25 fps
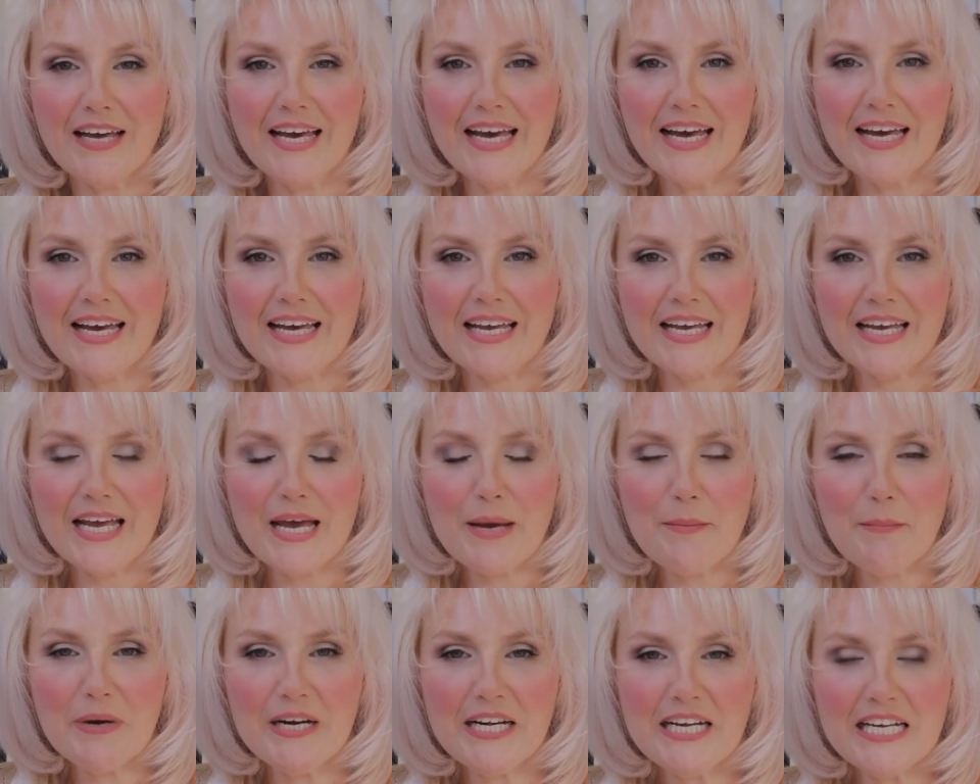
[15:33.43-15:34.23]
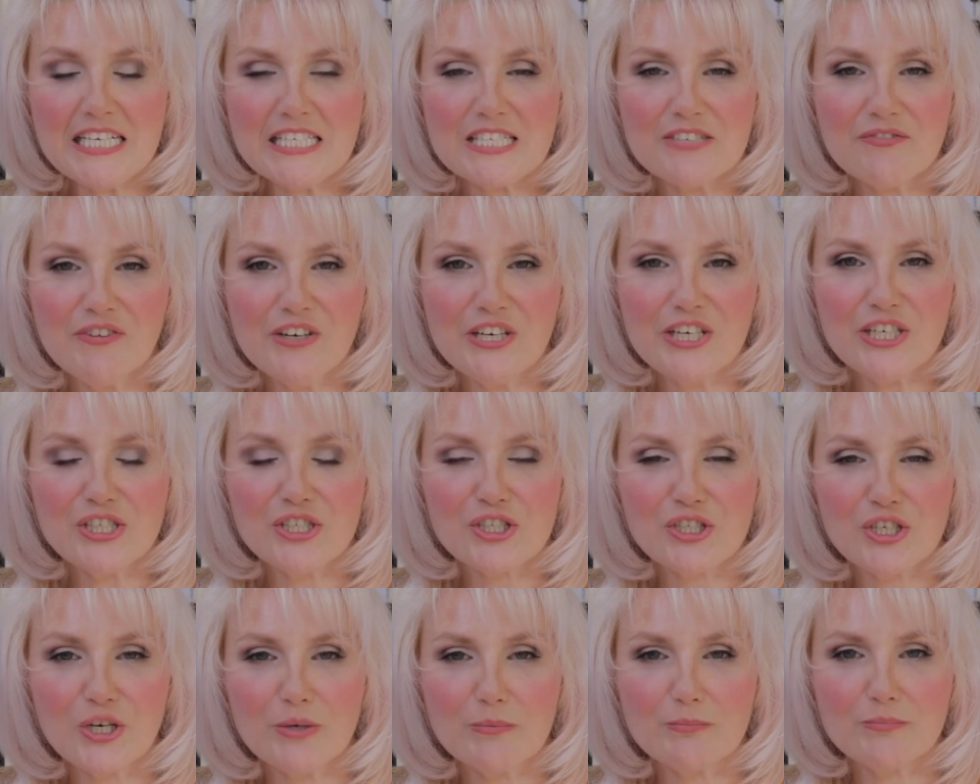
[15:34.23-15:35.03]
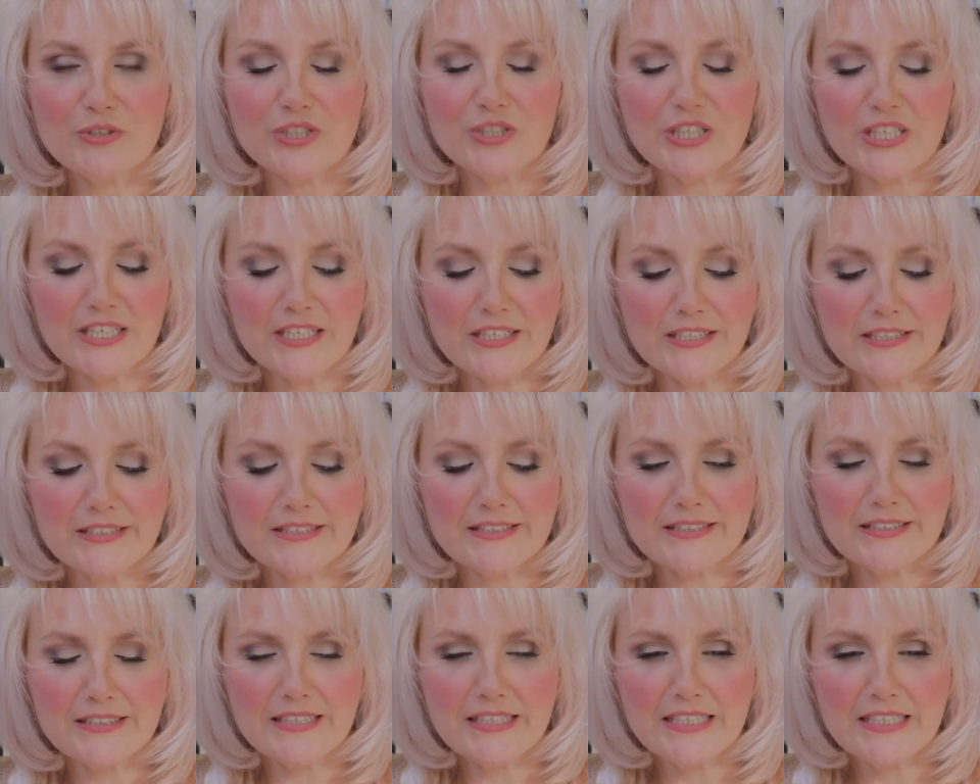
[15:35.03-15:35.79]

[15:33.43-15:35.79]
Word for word: Okay, and my next finished object